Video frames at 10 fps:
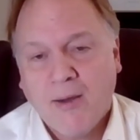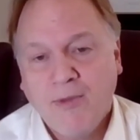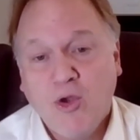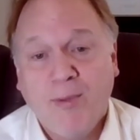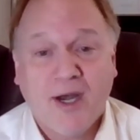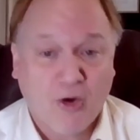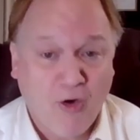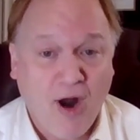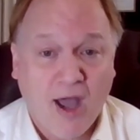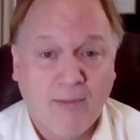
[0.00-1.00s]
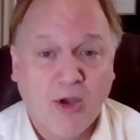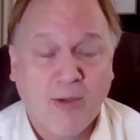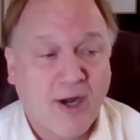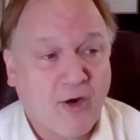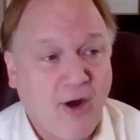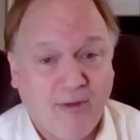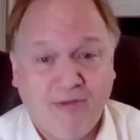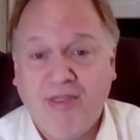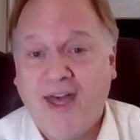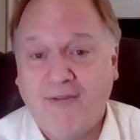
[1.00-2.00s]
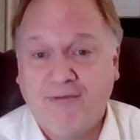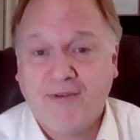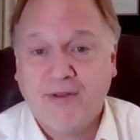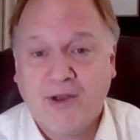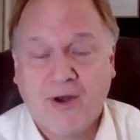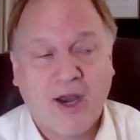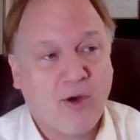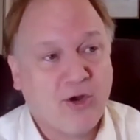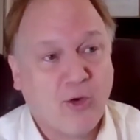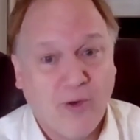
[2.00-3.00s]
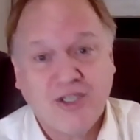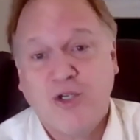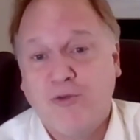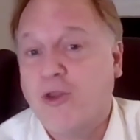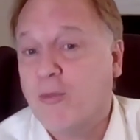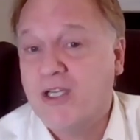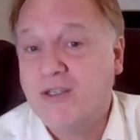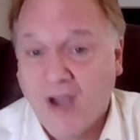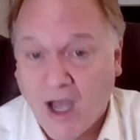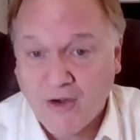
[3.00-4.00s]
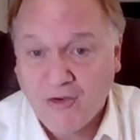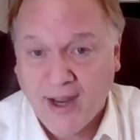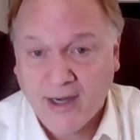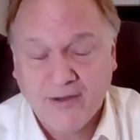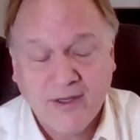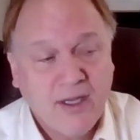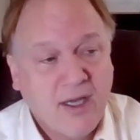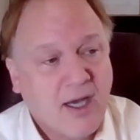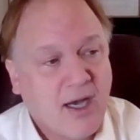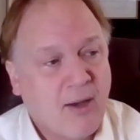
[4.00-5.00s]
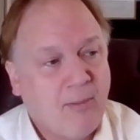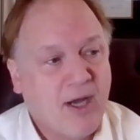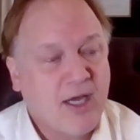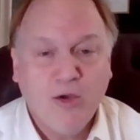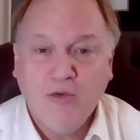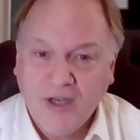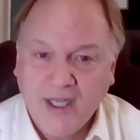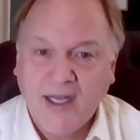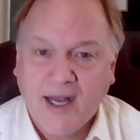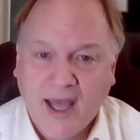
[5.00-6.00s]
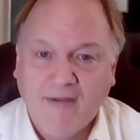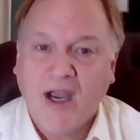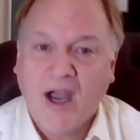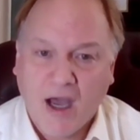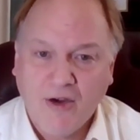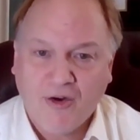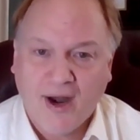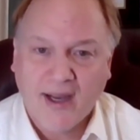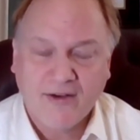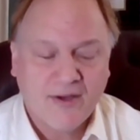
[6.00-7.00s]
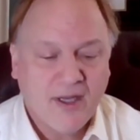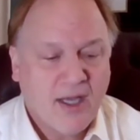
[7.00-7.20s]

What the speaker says: you committed a crime. You committed a crime of theft. They're not going to arrest you for the breach of contract, but you did have a contract.